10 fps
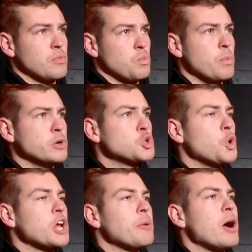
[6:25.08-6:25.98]
When we're
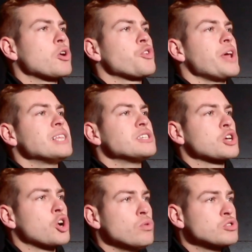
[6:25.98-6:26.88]
talking about creating a
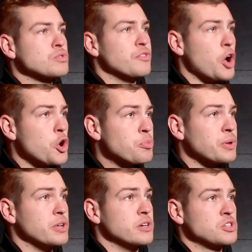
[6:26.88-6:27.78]
culture of
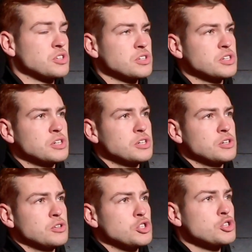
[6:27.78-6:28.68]
openness,
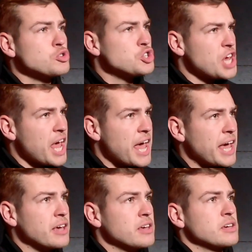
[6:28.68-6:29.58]
do you
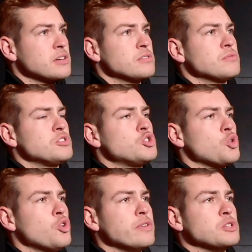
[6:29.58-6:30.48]
share
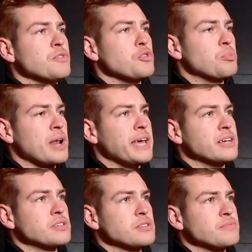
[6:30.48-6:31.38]
stories with your
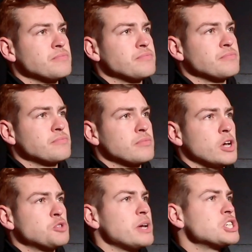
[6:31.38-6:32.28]
players,
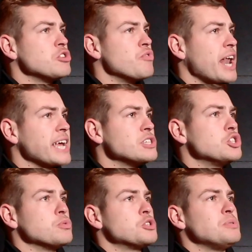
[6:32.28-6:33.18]
especially relating
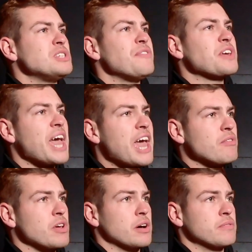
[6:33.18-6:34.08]
to a specific
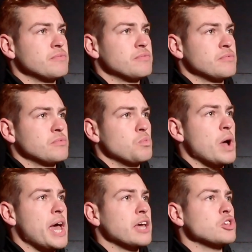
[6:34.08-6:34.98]
area
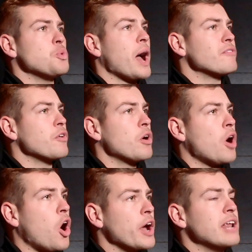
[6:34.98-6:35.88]
where you have
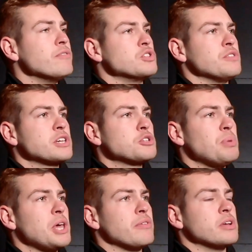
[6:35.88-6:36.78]
high levels of
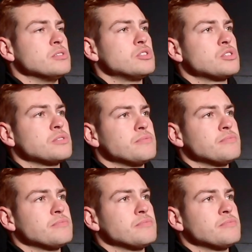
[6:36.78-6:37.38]
experience?